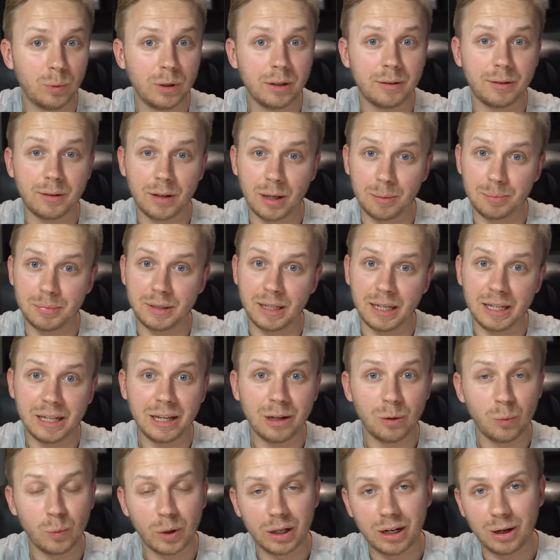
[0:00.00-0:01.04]
wheel stopped
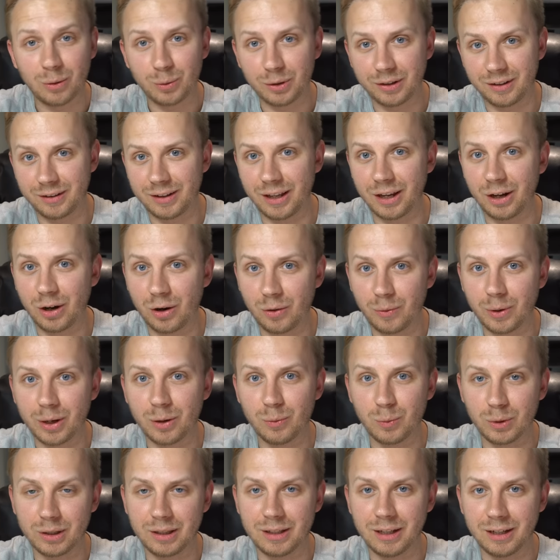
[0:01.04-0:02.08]
ticking when I was
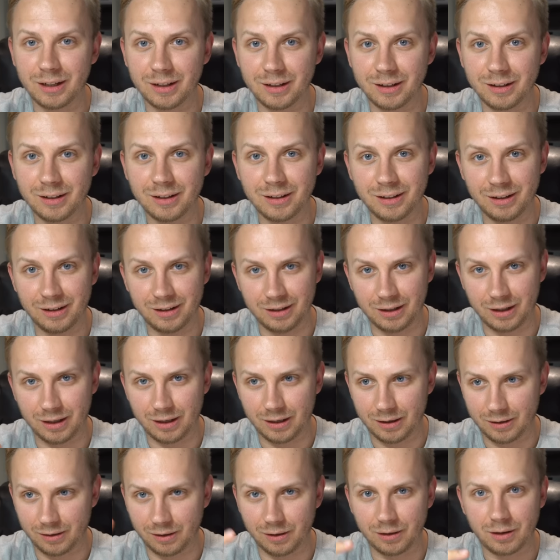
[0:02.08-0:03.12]
tinkering with the
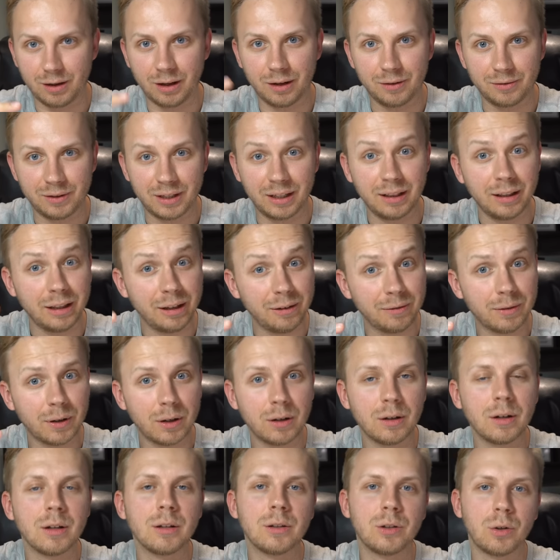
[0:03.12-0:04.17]
uh, kind of the
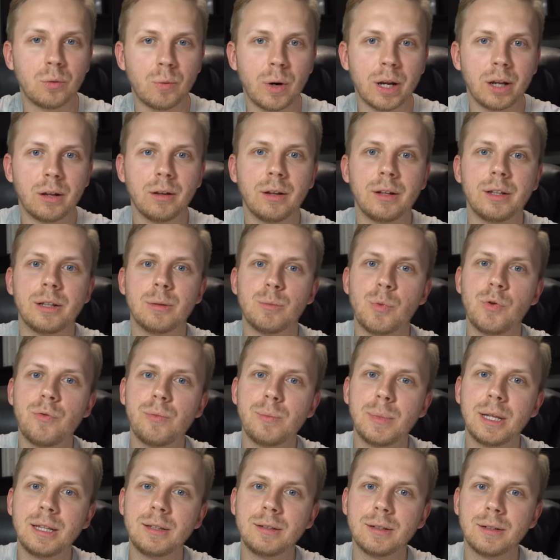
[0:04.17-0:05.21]
lever to regulate the
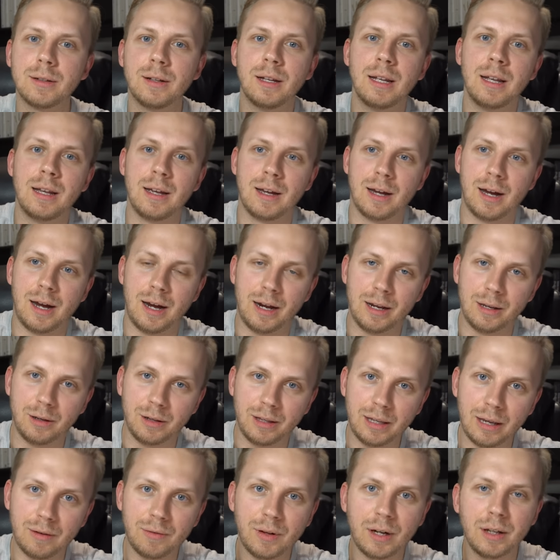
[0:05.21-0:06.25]
movement. I
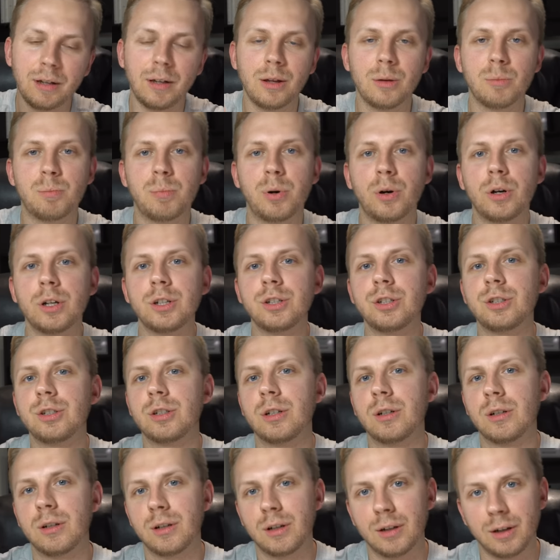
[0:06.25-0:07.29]
gave it a little
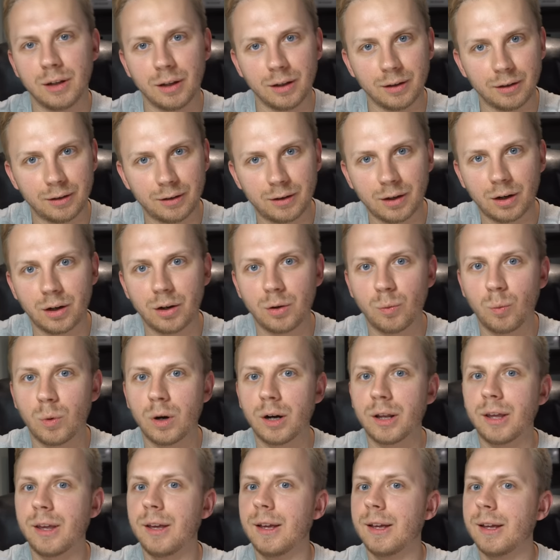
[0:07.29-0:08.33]
push, it started
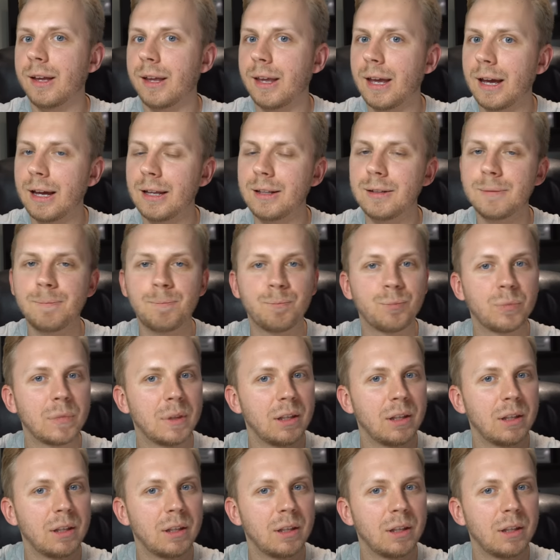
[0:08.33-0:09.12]
working again,